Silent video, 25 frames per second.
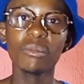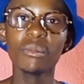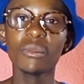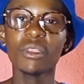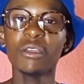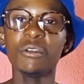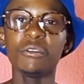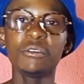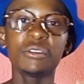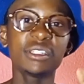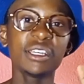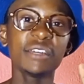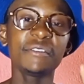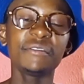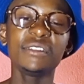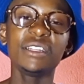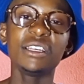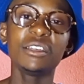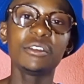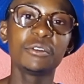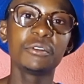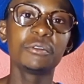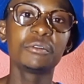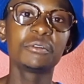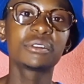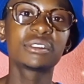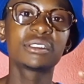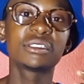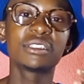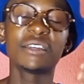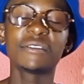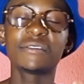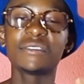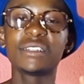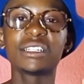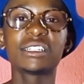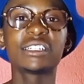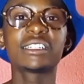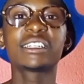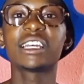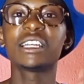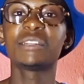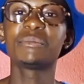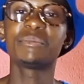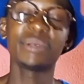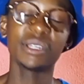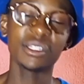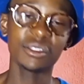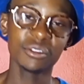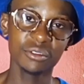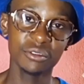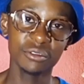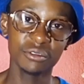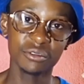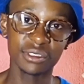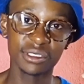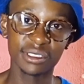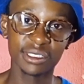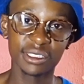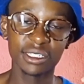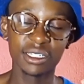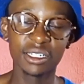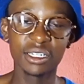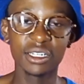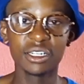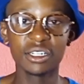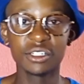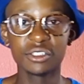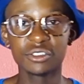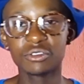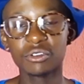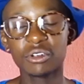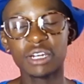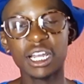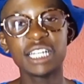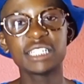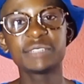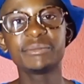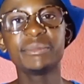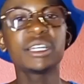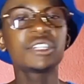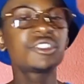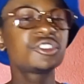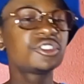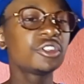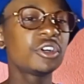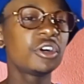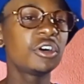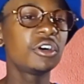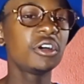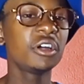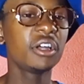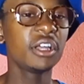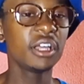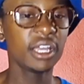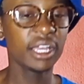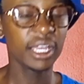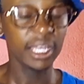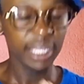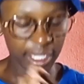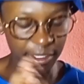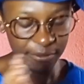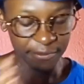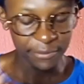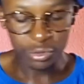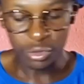get bad news. So, guys, make sure if you